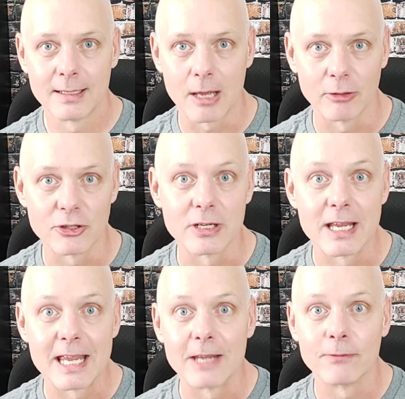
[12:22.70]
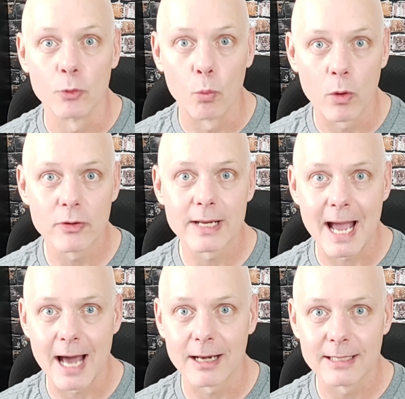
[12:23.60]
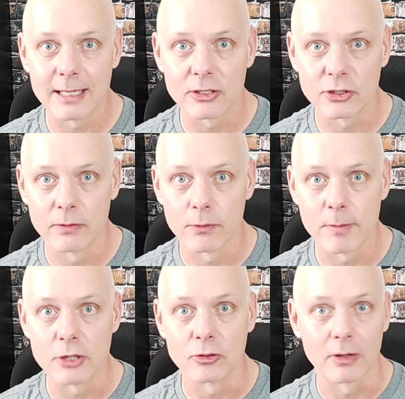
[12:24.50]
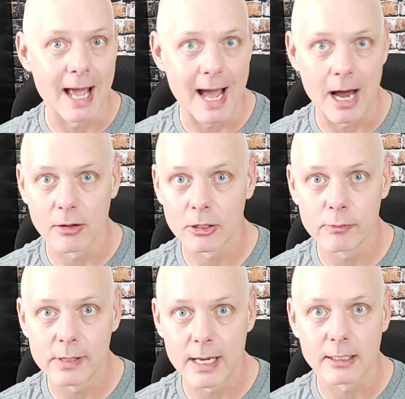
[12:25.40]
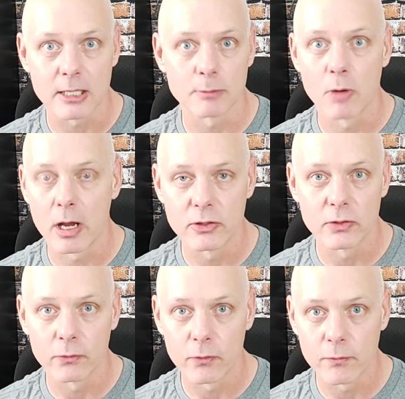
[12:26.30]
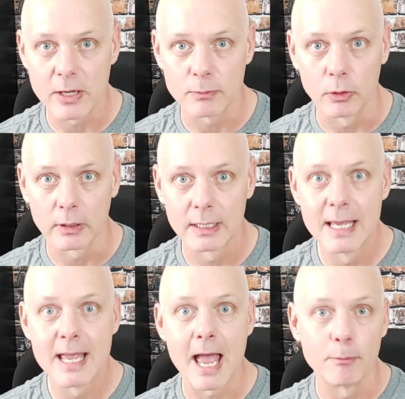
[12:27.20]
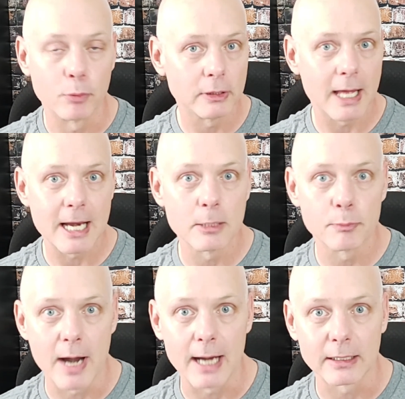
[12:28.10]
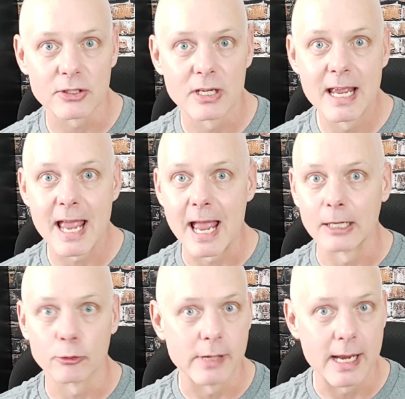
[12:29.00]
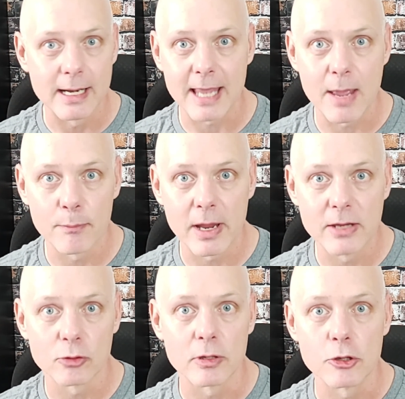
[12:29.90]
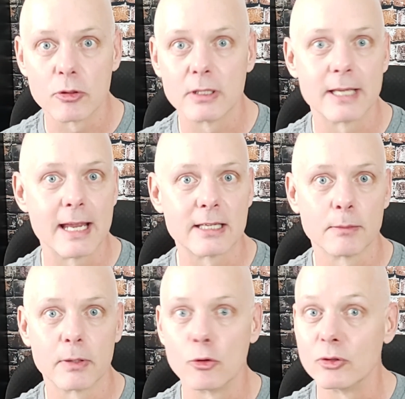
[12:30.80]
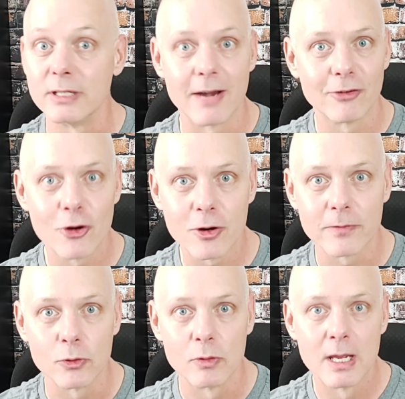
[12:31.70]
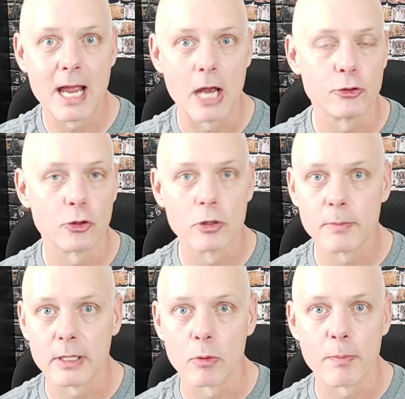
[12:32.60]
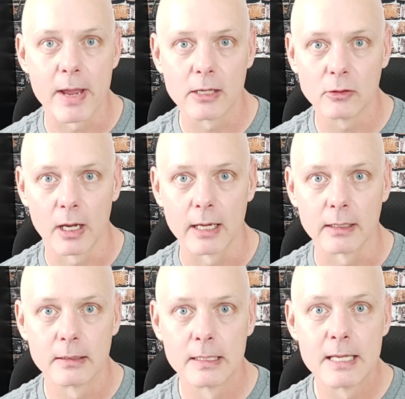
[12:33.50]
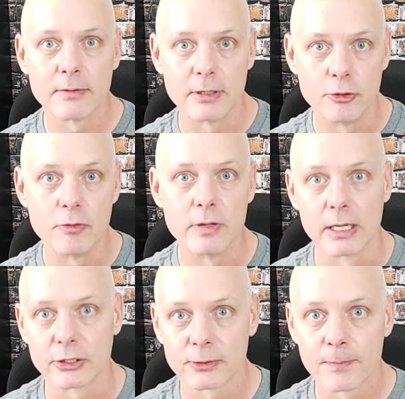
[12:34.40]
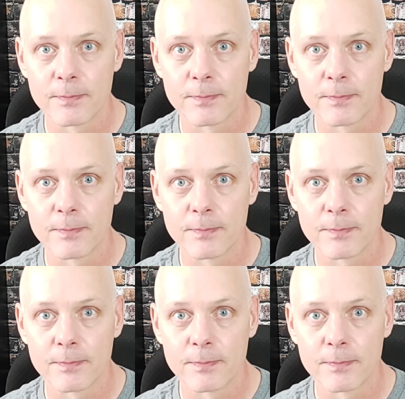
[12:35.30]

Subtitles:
Now listen, if you're wondering how to take this information on how to create custom audiences for Facebook and put that into practice and create a campaign so that you can take somebody who's never heard of you and turn them into a paying client, then do this.